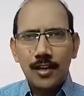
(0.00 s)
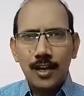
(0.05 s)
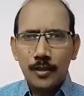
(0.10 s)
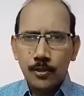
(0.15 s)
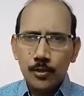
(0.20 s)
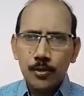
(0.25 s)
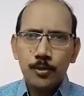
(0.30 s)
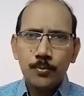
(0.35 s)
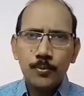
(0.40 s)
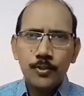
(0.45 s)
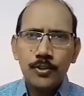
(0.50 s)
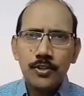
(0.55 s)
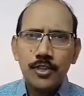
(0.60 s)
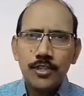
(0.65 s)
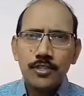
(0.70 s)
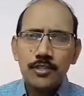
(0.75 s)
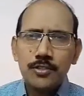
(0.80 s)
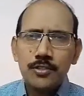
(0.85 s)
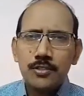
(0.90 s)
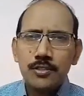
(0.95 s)
I hope you
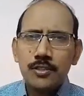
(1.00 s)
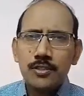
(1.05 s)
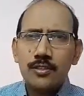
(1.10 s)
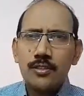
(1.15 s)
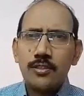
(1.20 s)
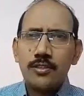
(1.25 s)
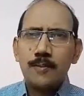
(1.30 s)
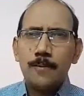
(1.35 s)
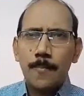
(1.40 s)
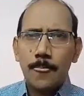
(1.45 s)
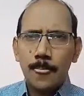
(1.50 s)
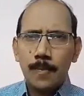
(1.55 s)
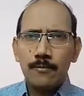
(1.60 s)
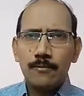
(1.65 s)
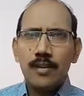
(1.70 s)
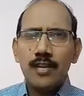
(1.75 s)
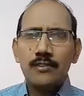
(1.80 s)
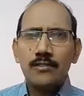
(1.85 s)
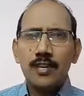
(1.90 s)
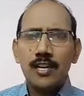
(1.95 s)
understood
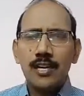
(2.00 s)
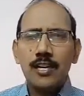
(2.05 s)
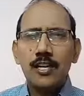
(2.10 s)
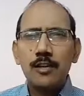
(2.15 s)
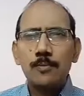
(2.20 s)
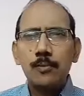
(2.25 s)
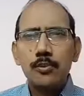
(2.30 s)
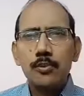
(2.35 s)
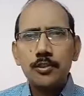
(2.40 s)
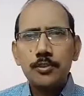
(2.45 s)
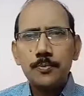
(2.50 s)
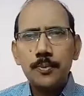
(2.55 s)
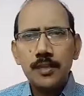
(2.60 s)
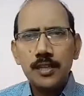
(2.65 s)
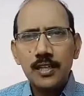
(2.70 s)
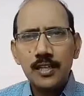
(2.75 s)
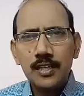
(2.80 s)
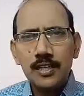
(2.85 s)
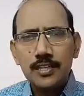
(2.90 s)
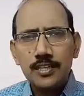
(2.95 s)
why we are unable to speak
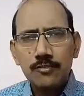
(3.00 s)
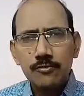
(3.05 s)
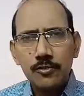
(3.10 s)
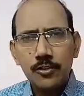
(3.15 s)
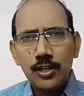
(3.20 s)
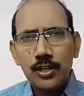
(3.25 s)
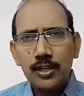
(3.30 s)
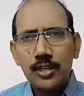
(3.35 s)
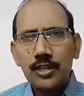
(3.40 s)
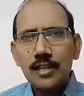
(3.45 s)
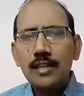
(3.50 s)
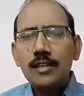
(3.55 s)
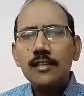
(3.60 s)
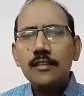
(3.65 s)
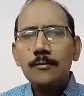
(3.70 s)
English fluently.